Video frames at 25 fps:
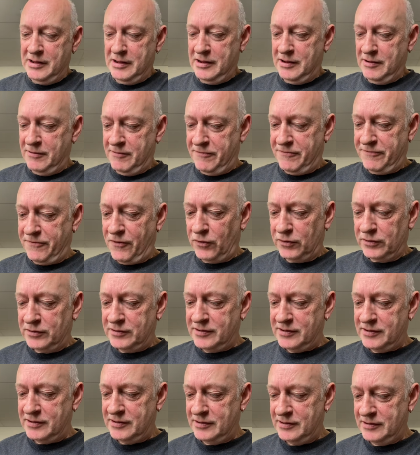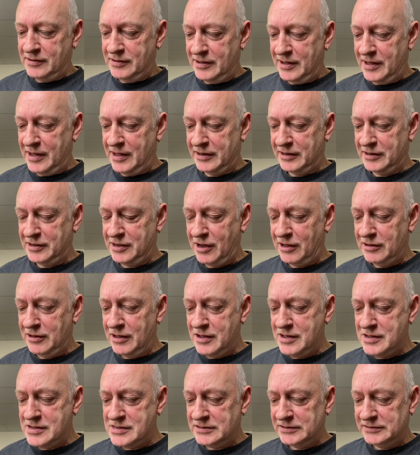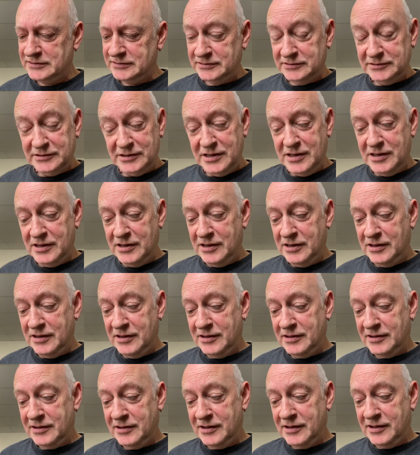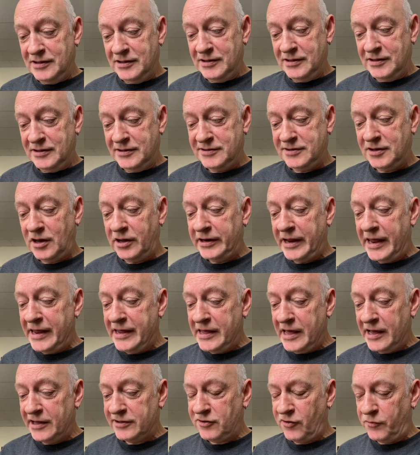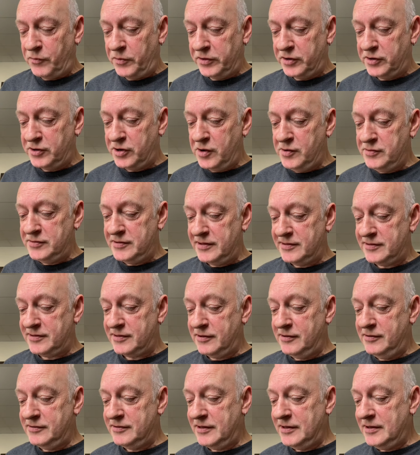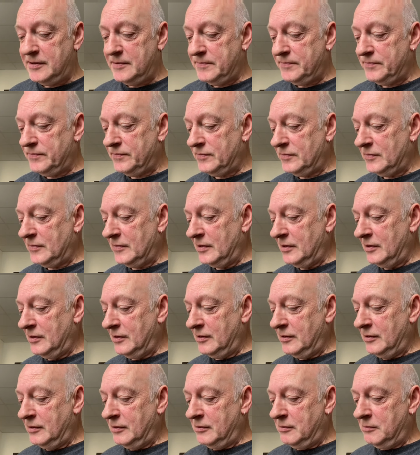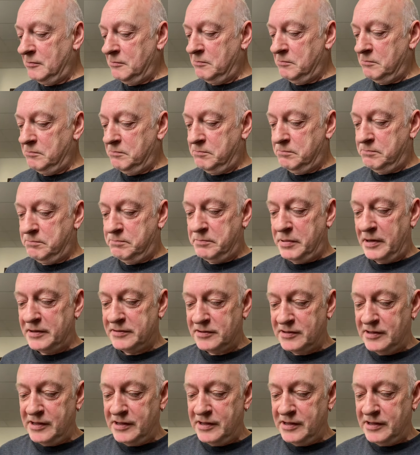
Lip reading: font and colour. Side A kicks off with Choosy Susie, Peasant